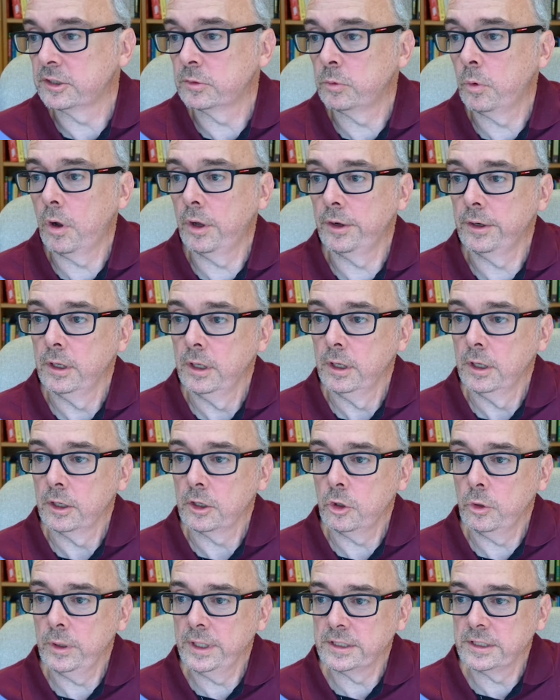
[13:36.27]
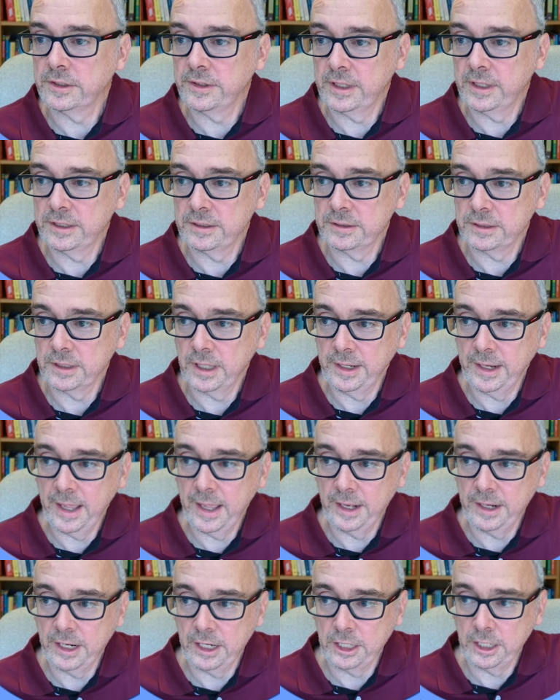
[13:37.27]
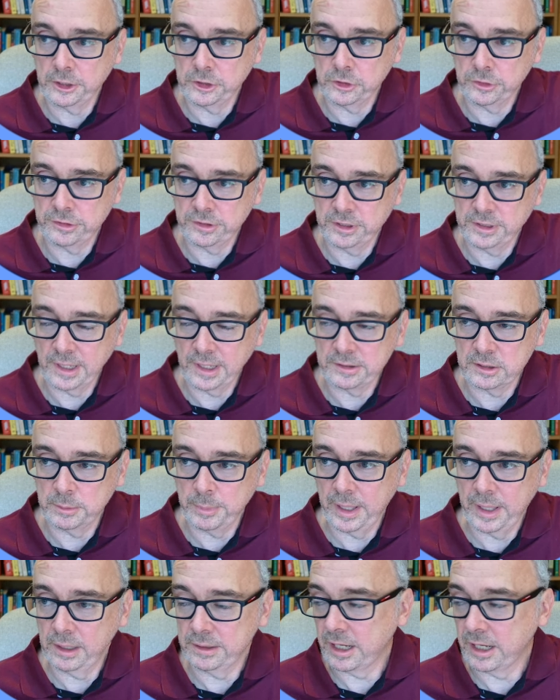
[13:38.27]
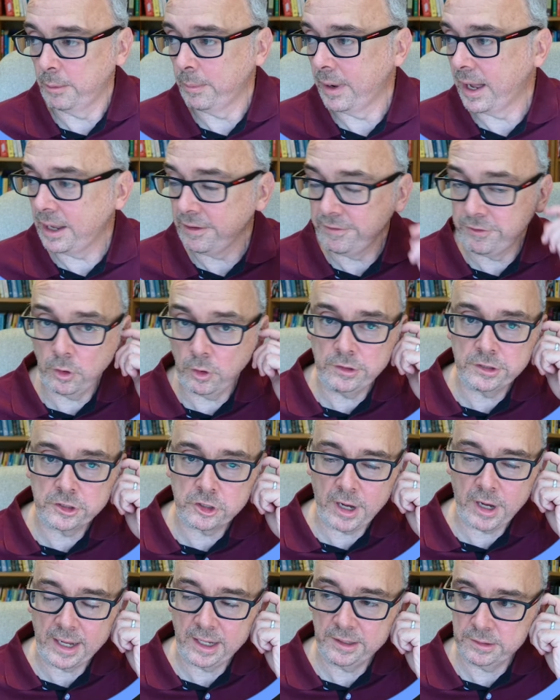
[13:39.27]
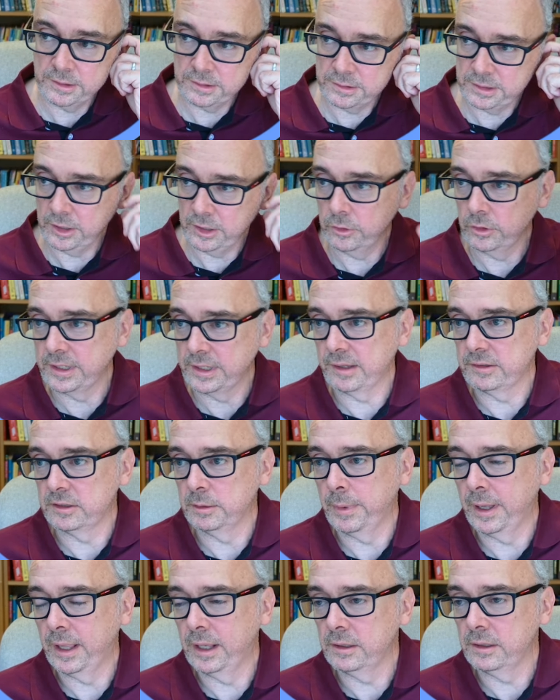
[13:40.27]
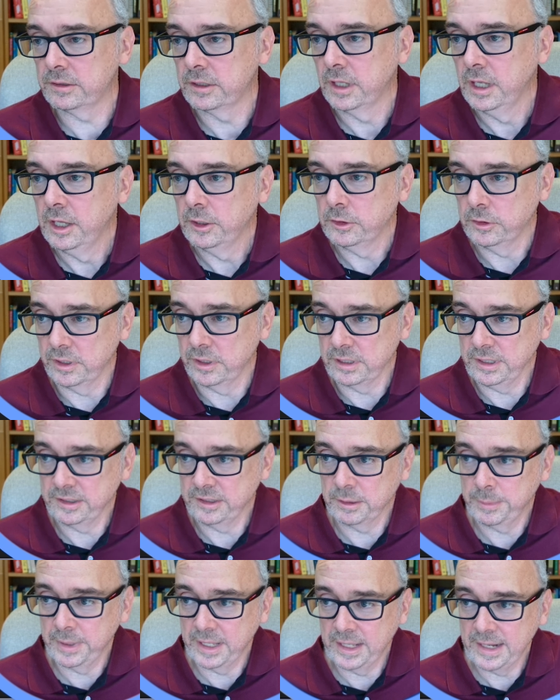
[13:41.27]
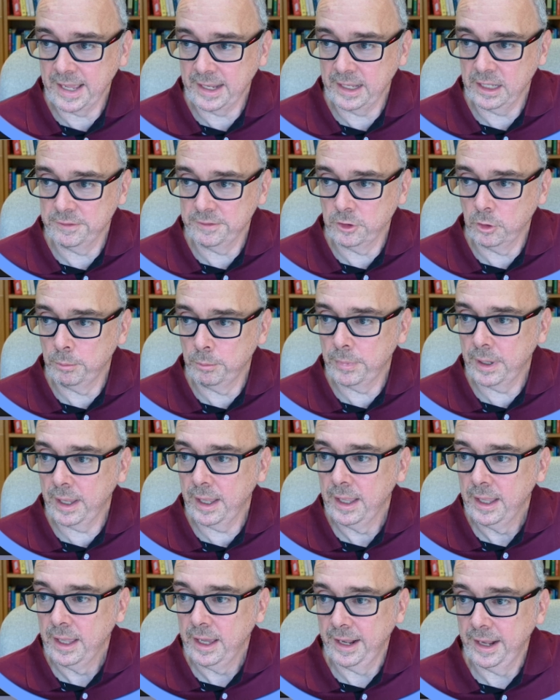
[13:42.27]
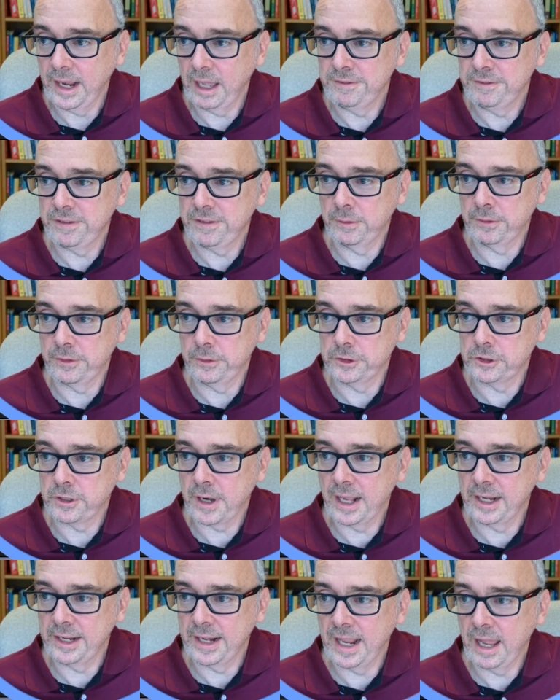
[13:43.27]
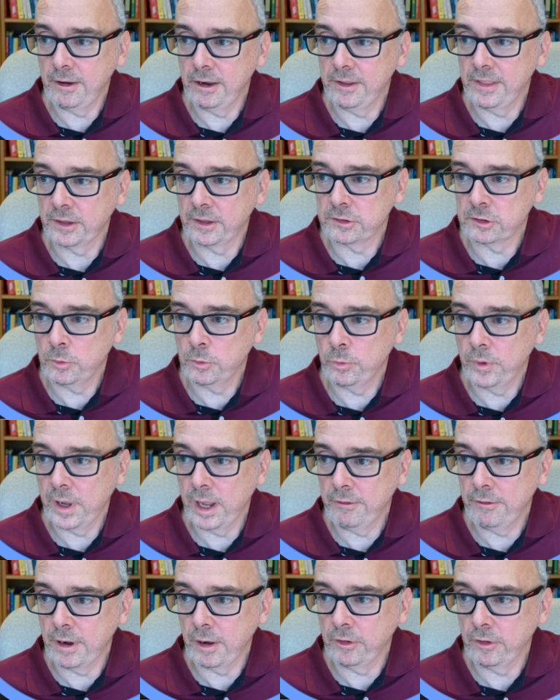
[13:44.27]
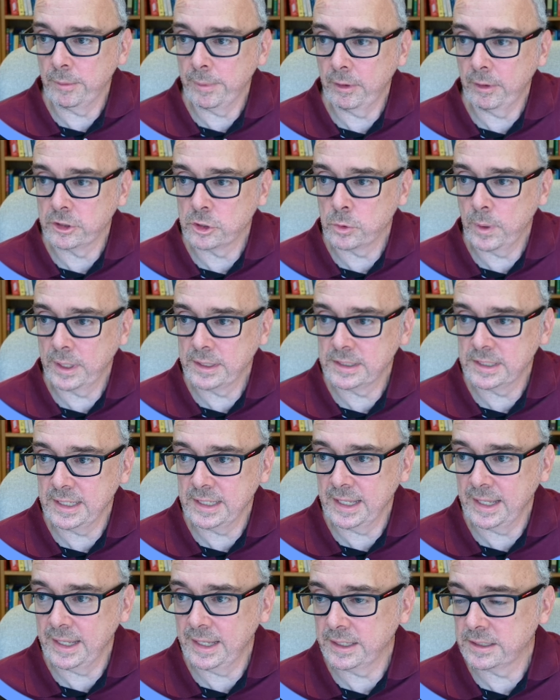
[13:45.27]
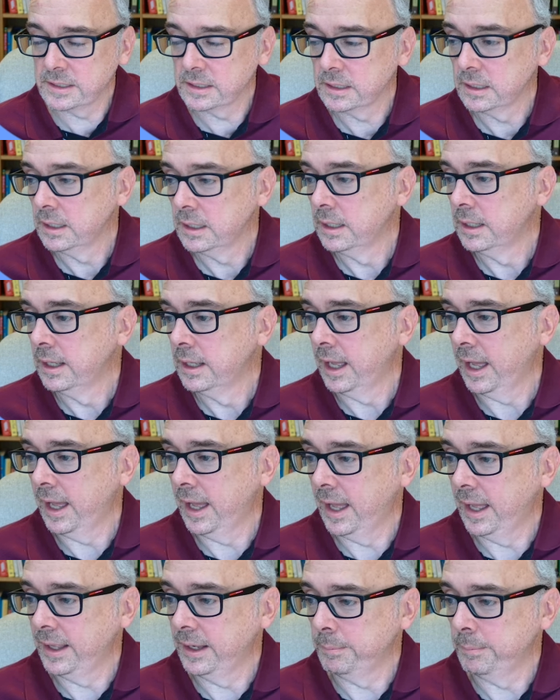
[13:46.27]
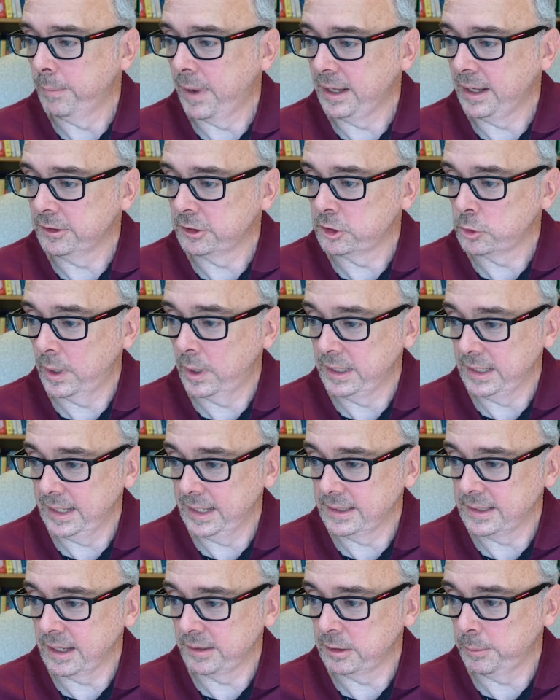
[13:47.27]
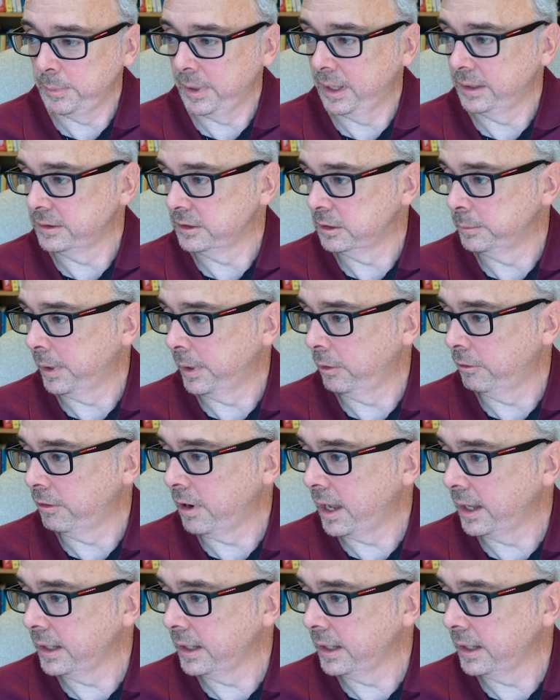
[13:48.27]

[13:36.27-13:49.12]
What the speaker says: this one, go into this, and then I'll adjust the decibels. Now, my voice track is at 0 decibels, so this needs to be a negative number. And I found through trial and error that somewhere around about 28, minus 28 decibels is about